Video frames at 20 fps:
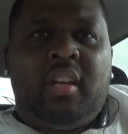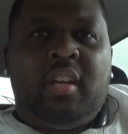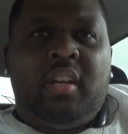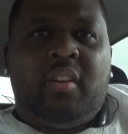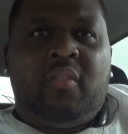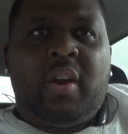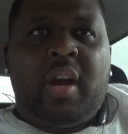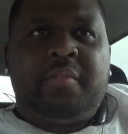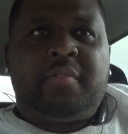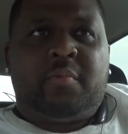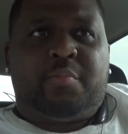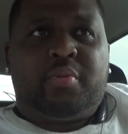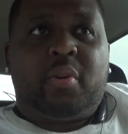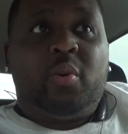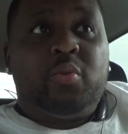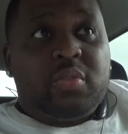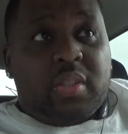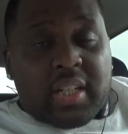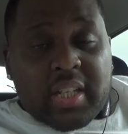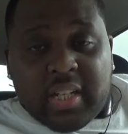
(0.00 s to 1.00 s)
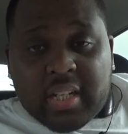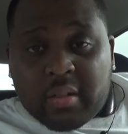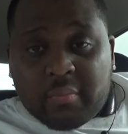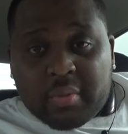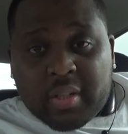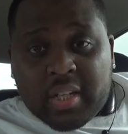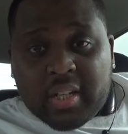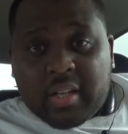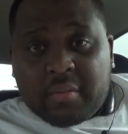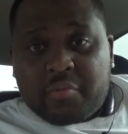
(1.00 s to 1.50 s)
grams of protein I'm
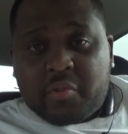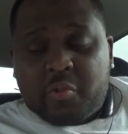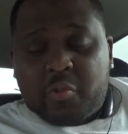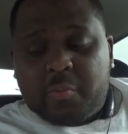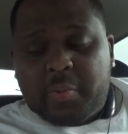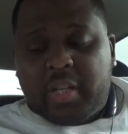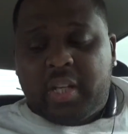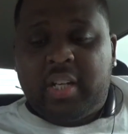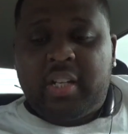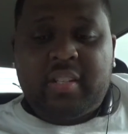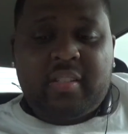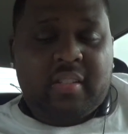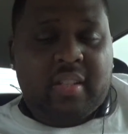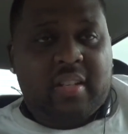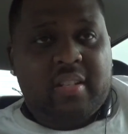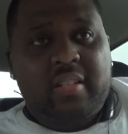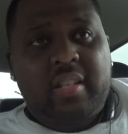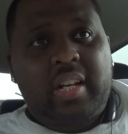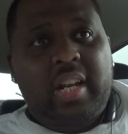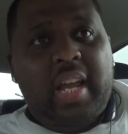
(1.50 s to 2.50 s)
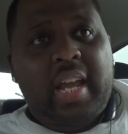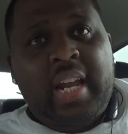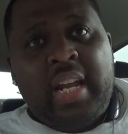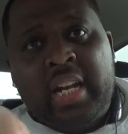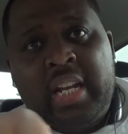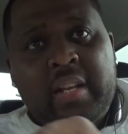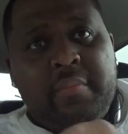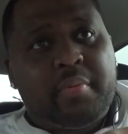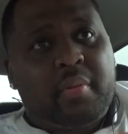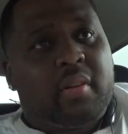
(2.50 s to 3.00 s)
getting. I'm supposed to be getting 60 to
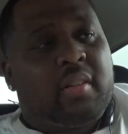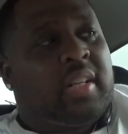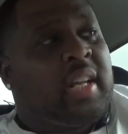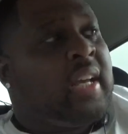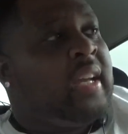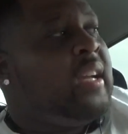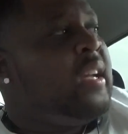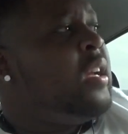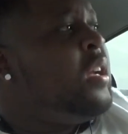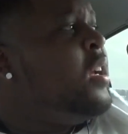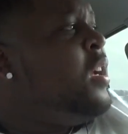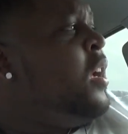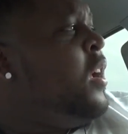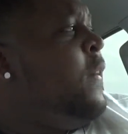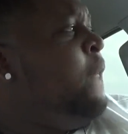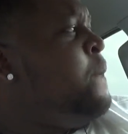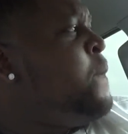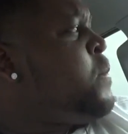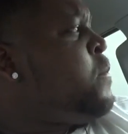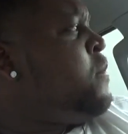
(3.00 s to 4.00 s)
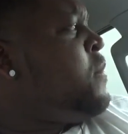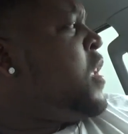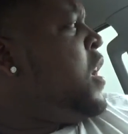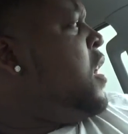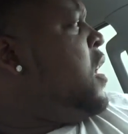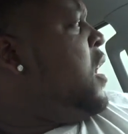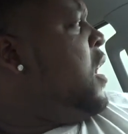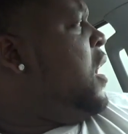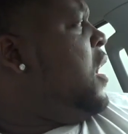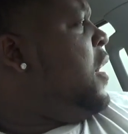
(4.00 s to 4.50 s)
80 per day.
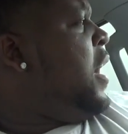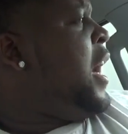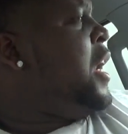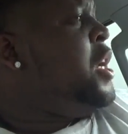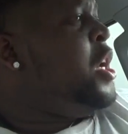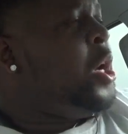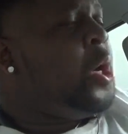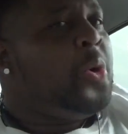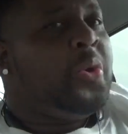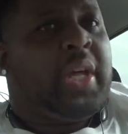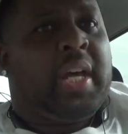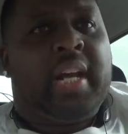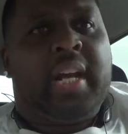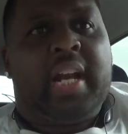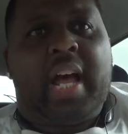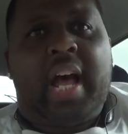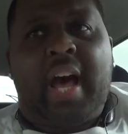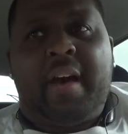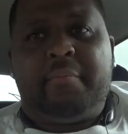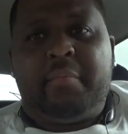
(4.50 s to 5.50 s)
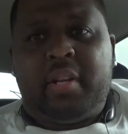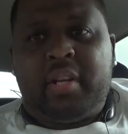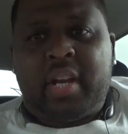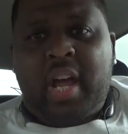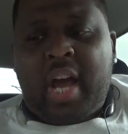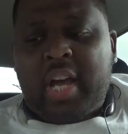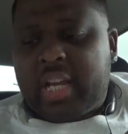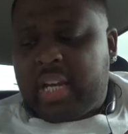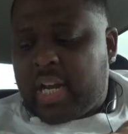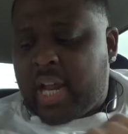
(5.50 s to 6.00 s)
I know that I've been
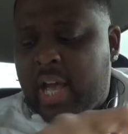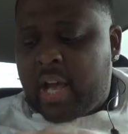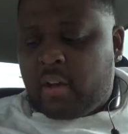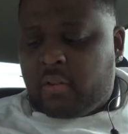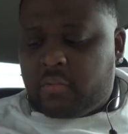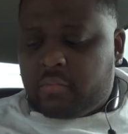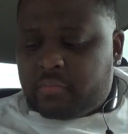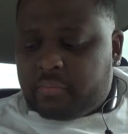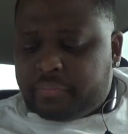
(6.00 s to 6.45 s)
knocking out